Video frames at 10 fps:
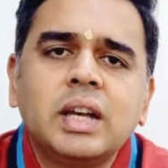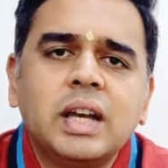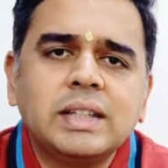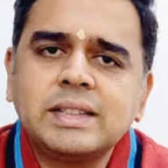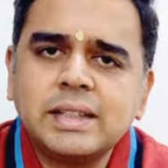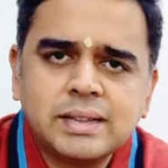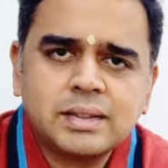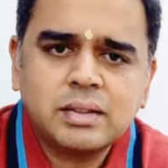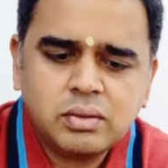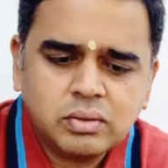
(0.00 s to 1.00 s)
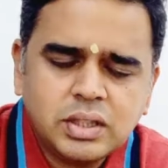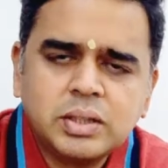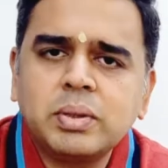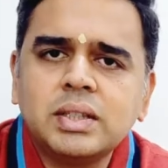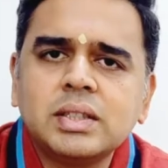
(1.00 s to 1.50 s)
and says, "Look,
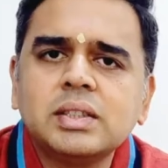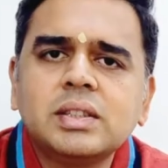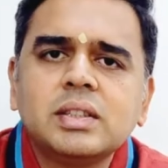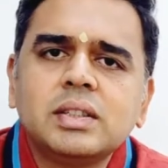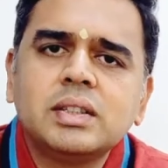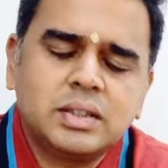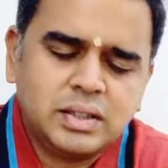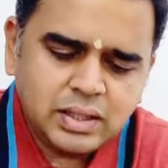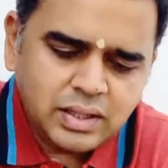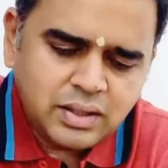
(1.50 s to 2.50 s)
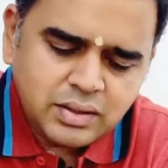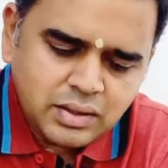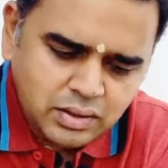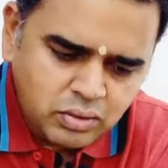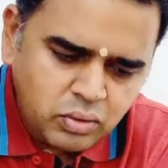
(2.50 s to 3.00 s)
Dhadhipanda, there are
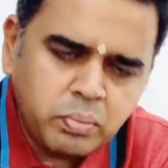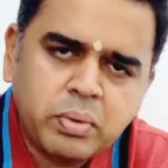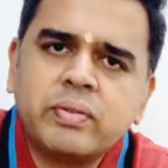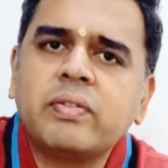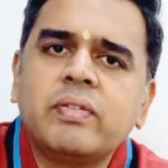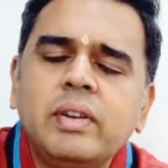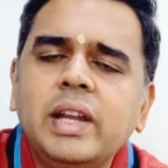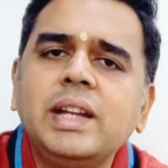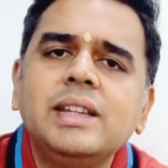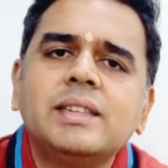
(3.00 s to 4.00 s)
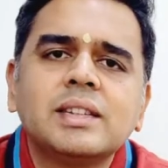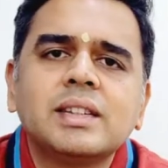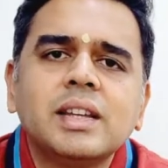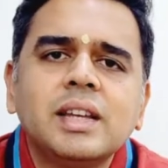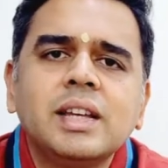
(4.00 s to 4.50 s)
a group of
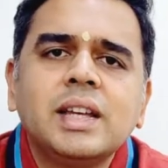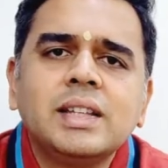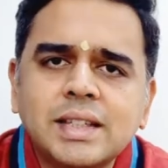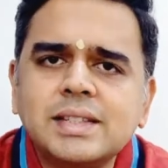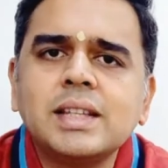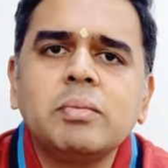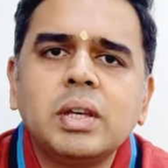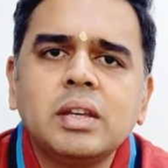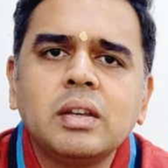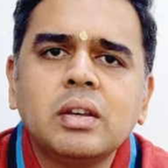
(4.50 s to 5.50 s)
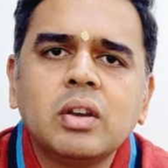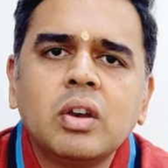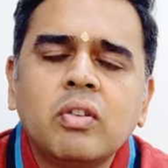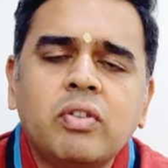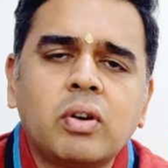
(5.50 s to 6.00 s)
ladies chasing me
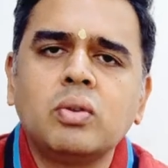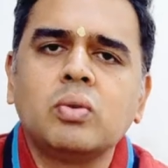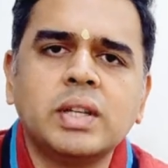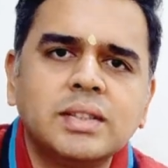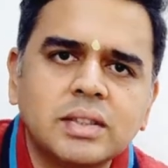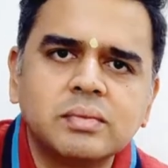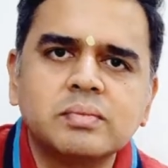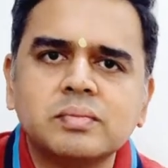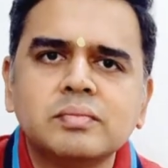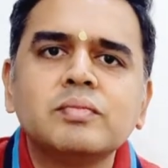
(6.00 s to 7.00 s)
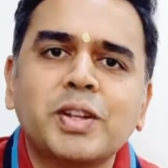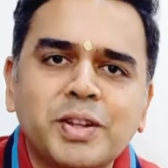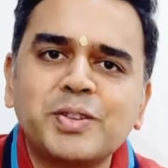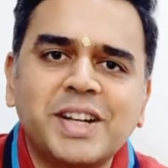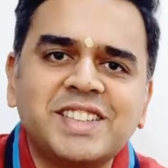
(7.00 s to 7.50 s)
for no reason."
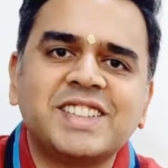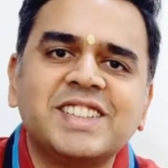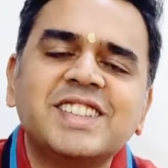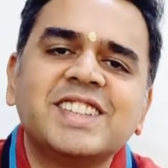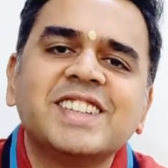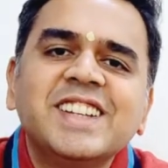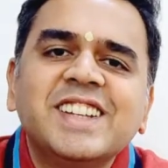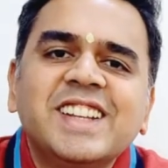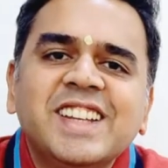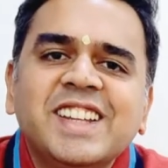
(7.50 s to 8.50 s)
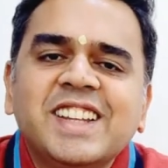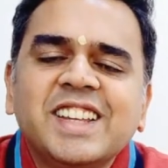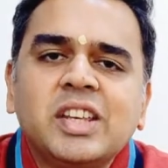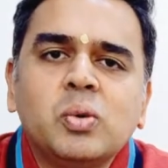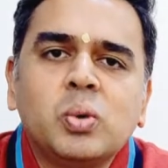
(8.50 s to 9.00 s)
That's another
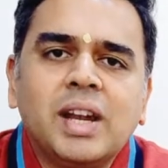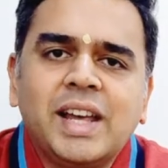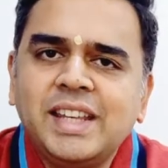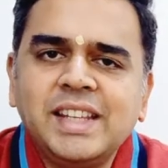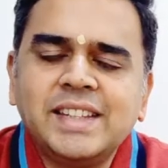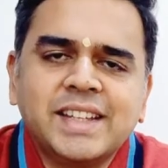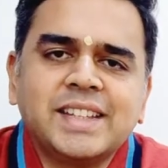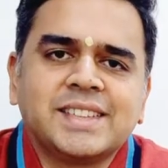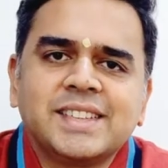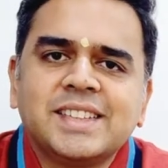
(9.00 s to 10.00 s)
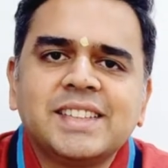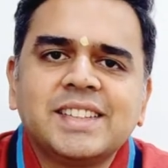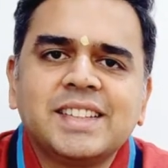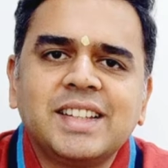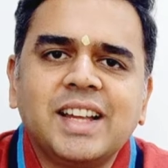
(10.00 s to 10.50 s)
cute lie he says,
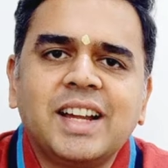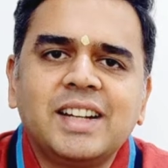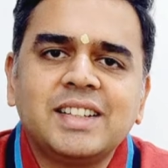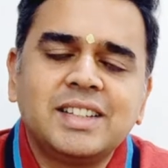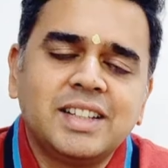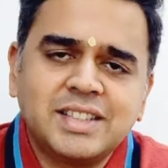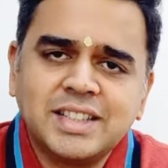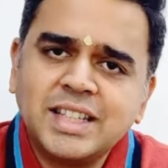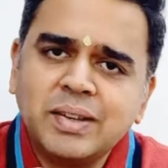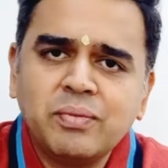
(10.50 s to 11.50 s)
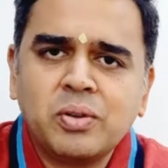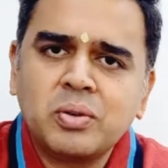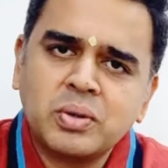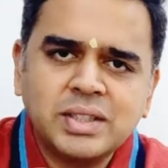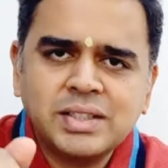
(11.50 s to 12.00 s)
that they are chasing him for
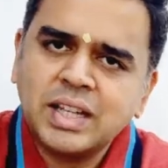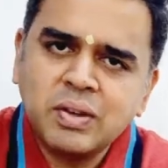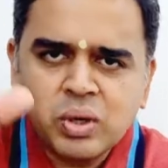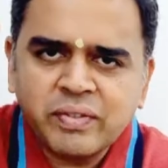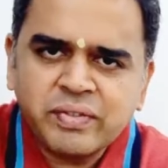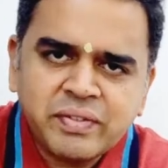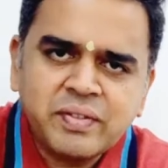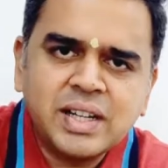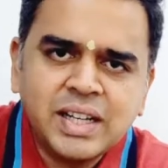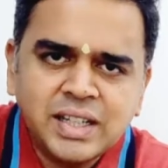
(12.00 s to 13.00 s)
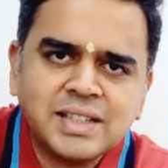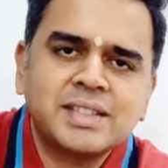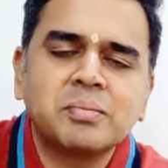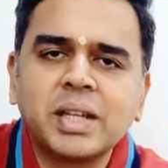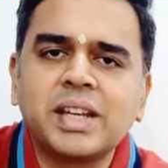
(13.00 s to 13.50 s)
no reason. He would have definitely done
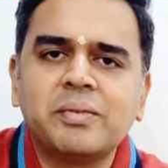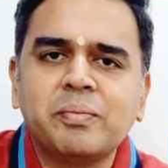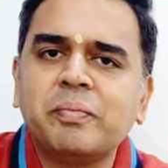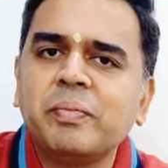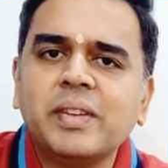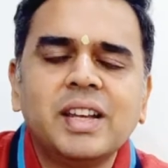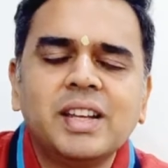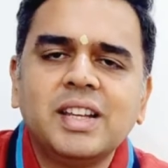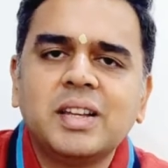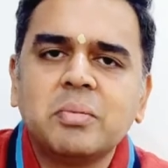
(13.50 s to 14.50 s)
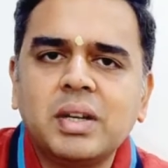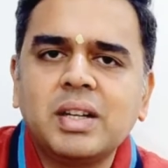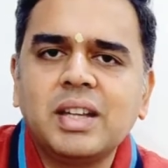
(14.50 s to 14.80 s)
something, but